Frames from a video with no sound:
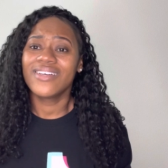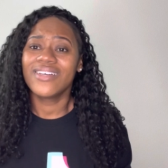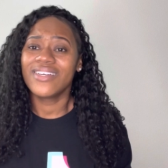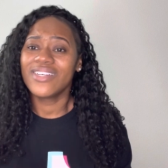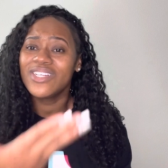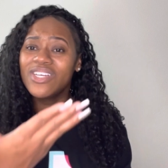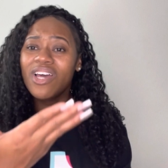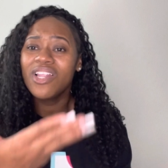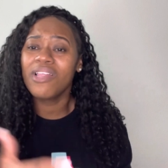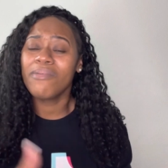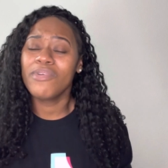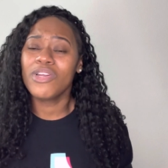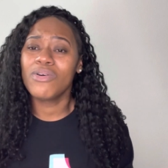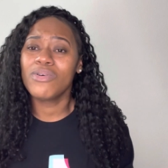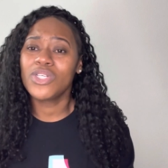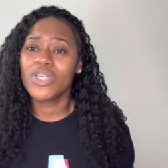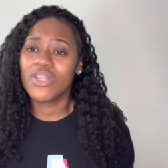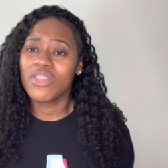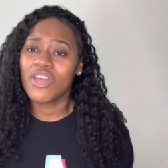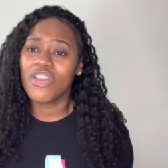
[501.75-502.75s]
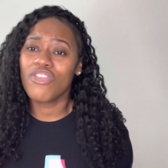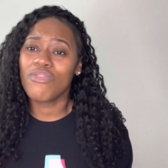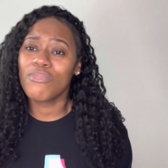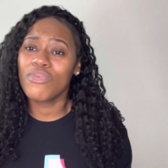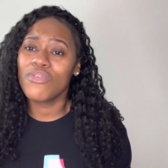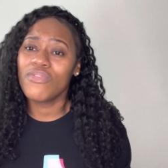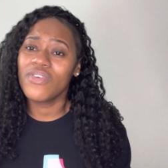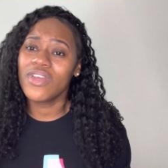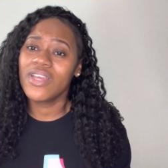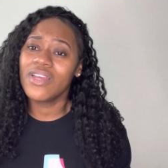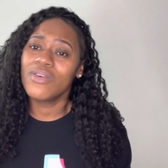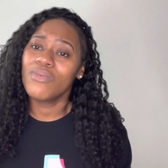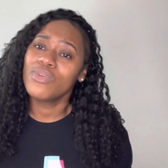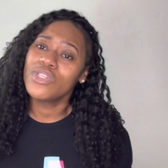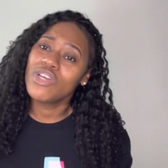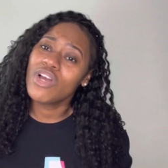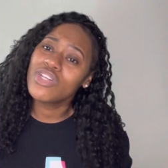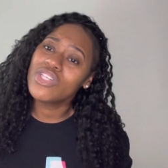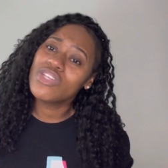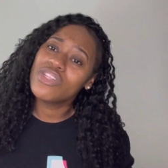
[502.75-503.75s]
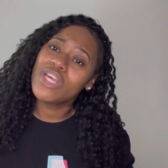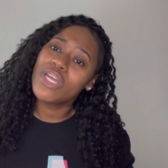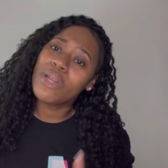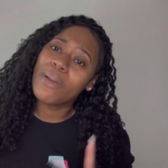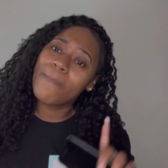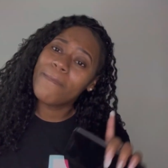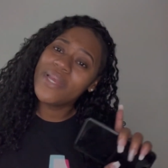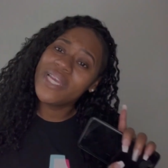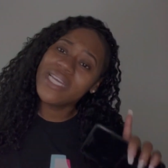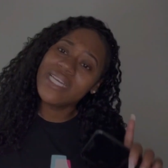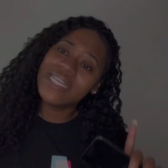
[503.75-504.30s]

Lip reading: Y'all let me know what y'all thought of the movie. Talk to you later. Peace.